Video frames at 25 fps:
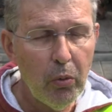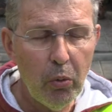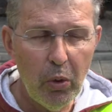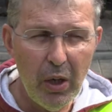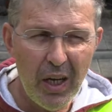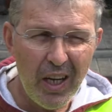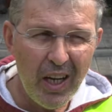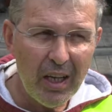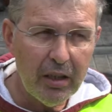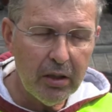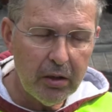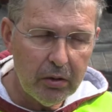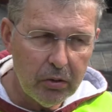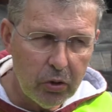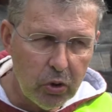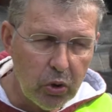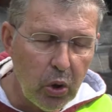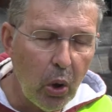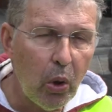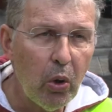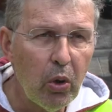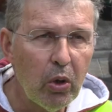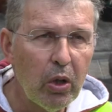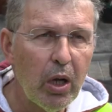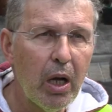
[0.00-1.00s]
we can
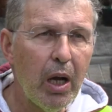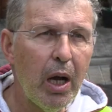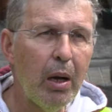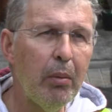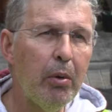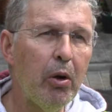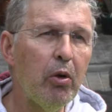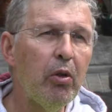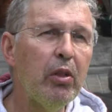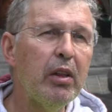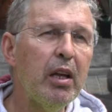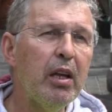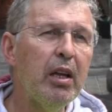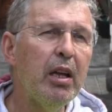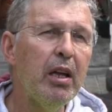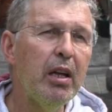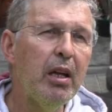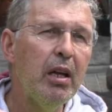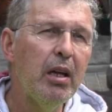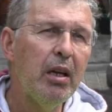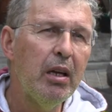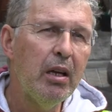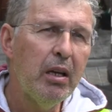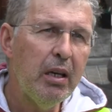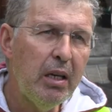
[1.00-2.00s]
talk about the
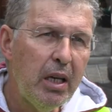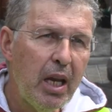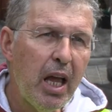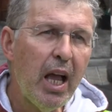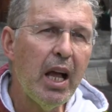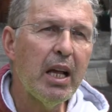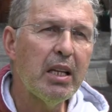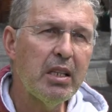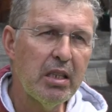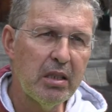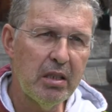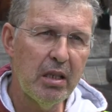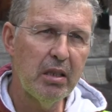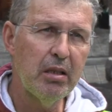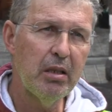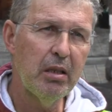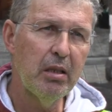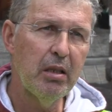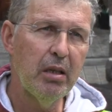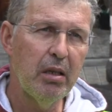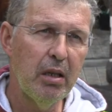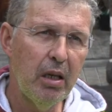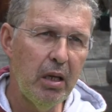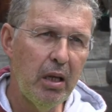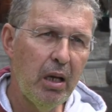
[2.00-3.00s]
next
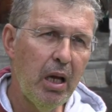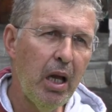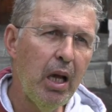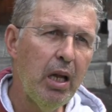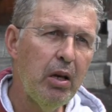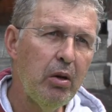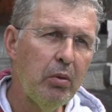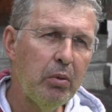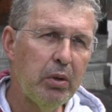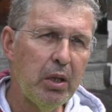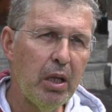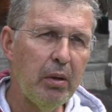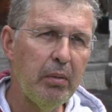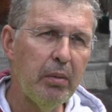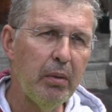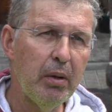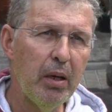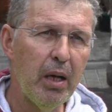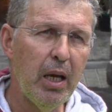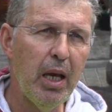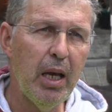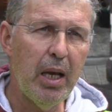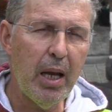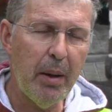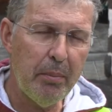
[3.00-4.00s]
eruptive,
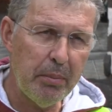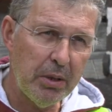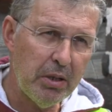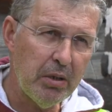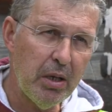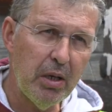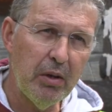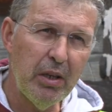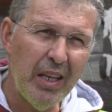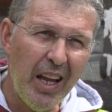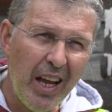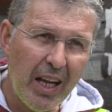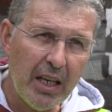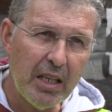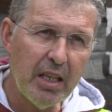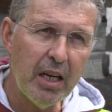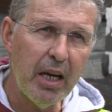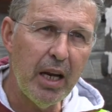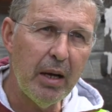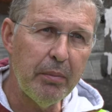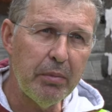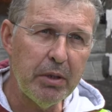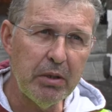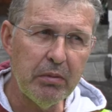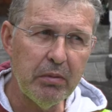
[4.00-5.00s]
eruption, uh, next
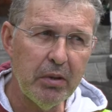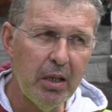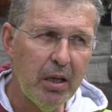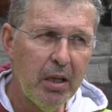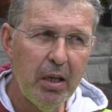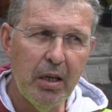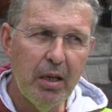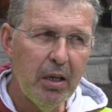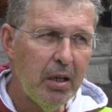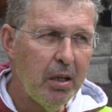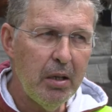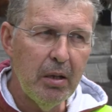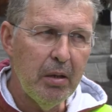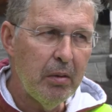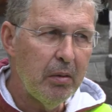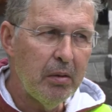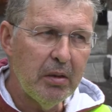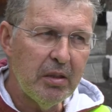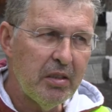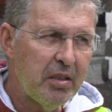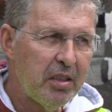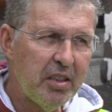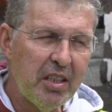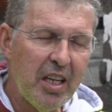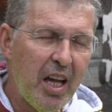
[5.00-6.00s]
eruption.
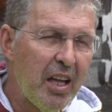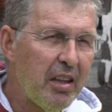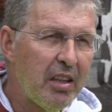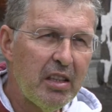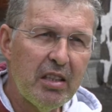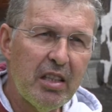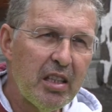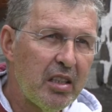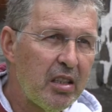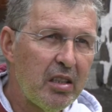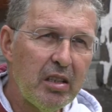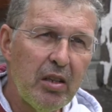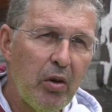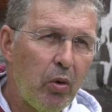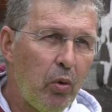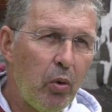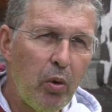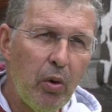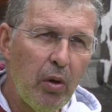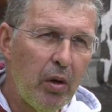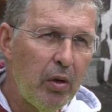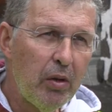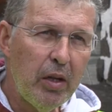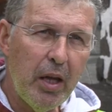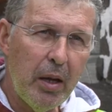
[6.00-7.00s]
Since uh,
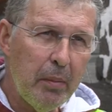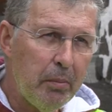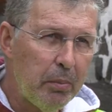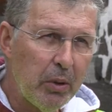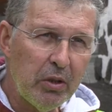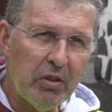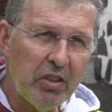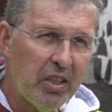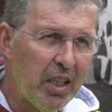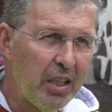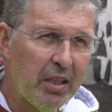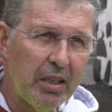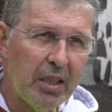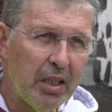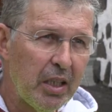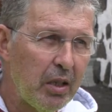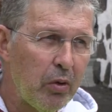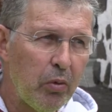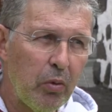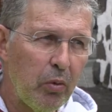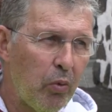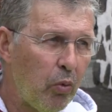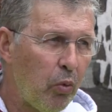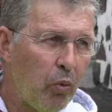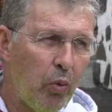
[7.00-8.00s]
they
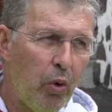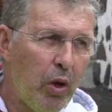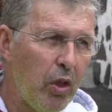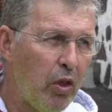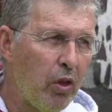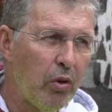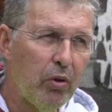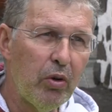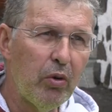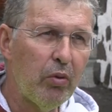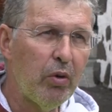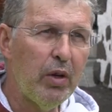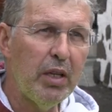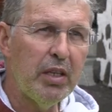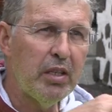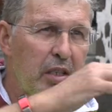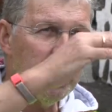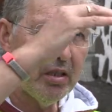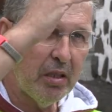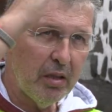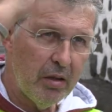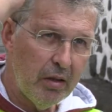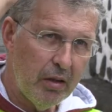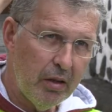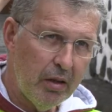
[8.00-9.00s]
we don't reach
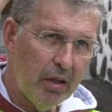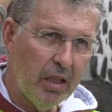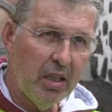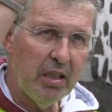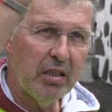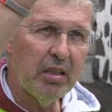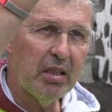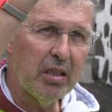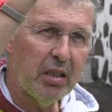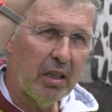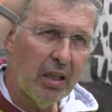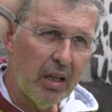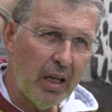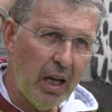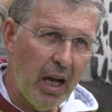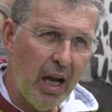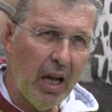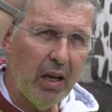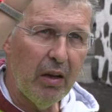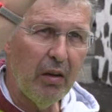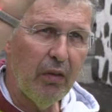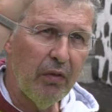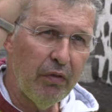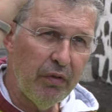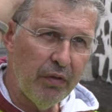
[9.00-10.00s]
this
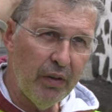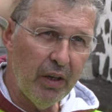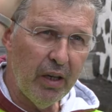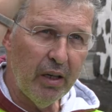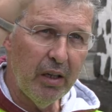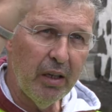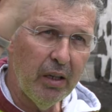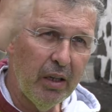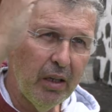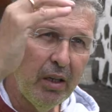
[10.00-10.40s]
kind of, uh,